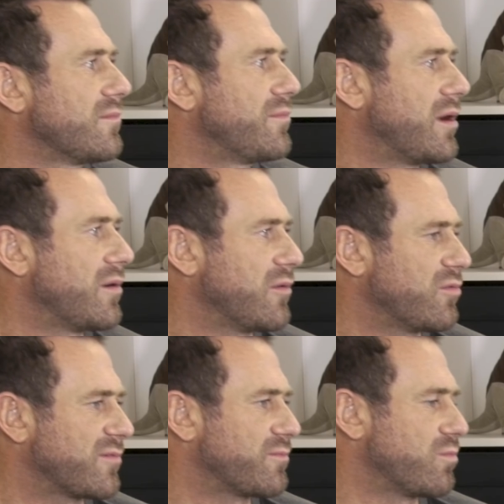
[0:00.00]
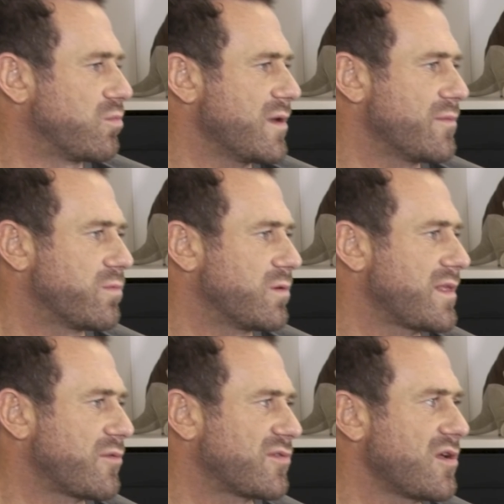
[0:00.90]
Right. But it was we
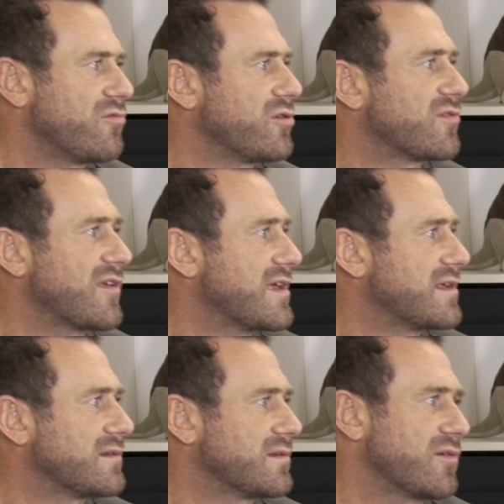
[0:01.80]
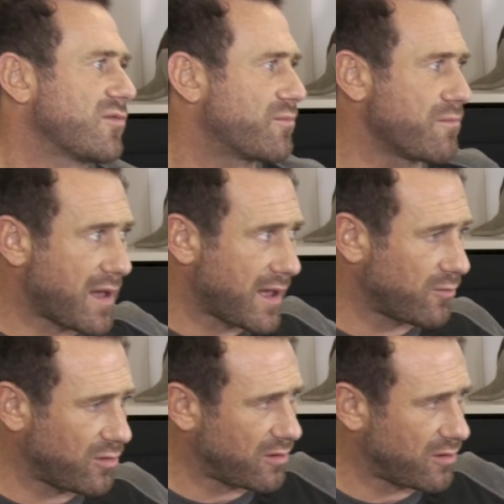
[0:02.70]
there was no routine. It was mad. We